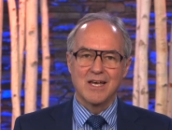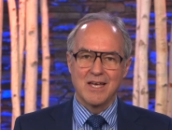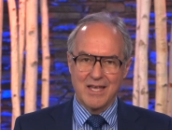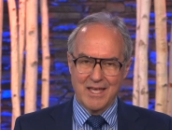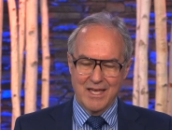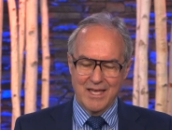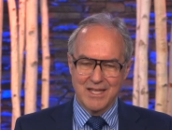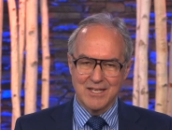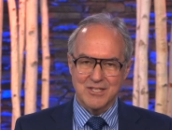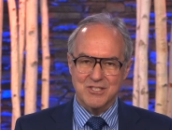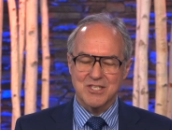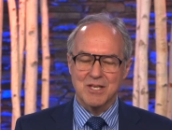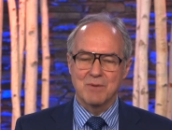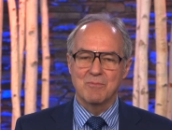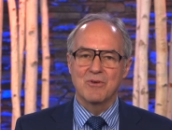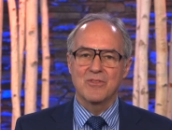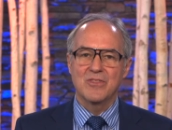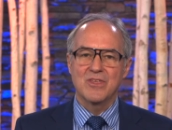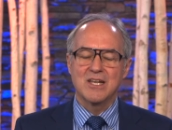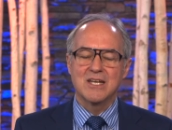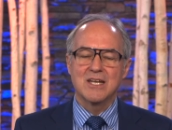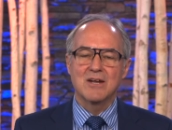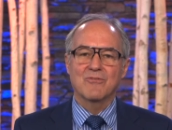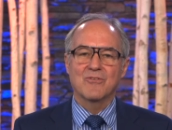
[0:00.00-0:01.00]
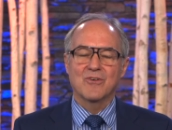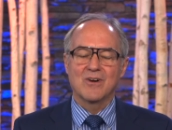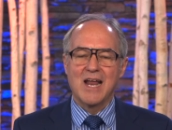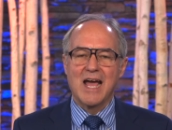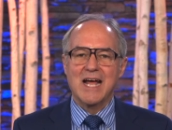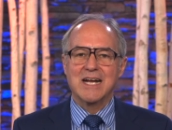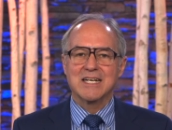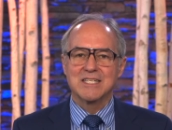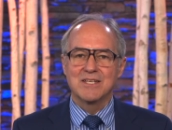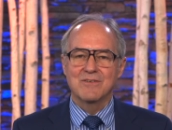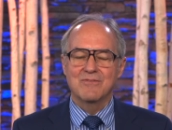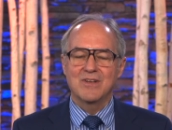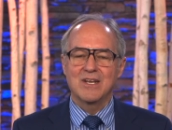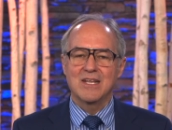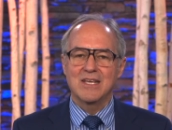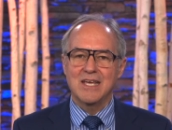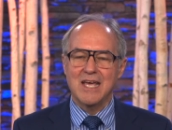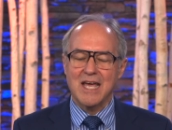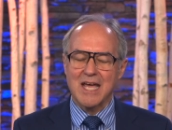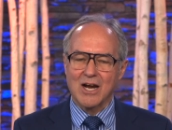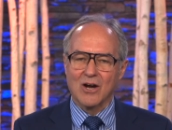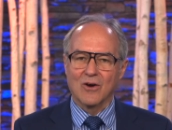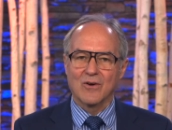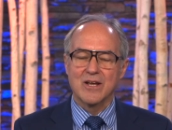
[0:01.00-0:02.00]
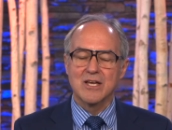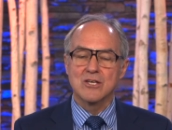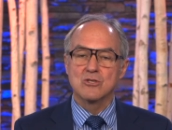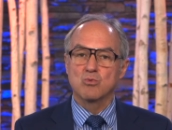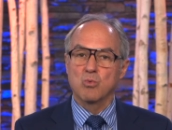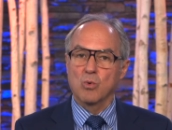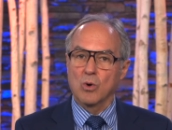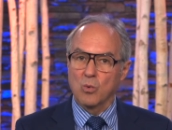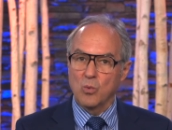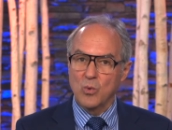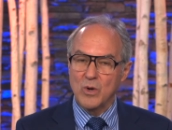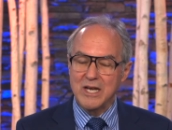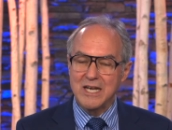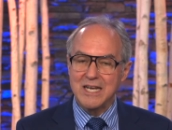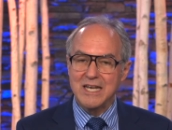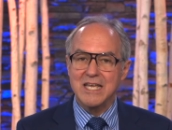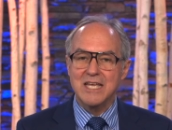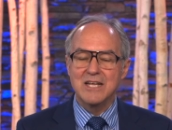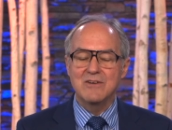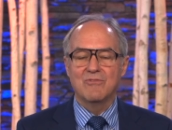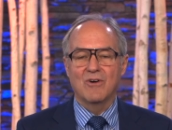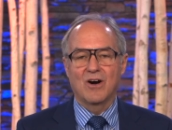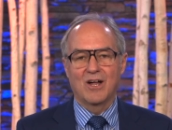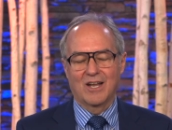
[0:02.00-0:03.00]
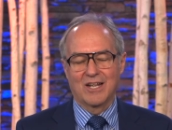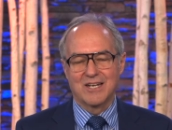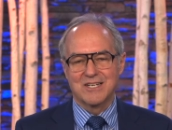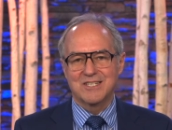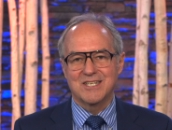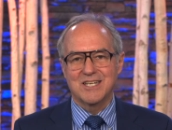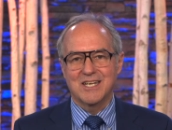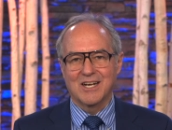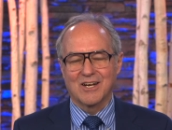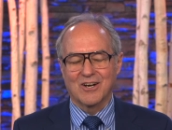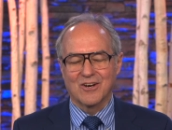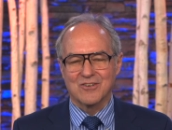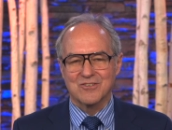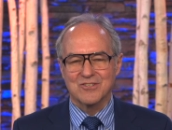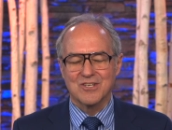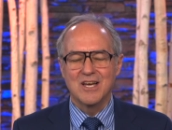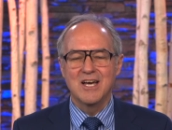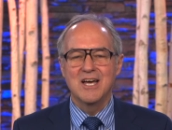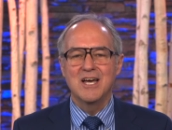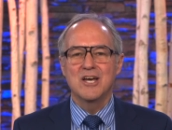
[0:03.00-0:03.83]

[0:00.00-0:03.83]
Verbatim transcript: in some of the different activity areas where we need volunteers,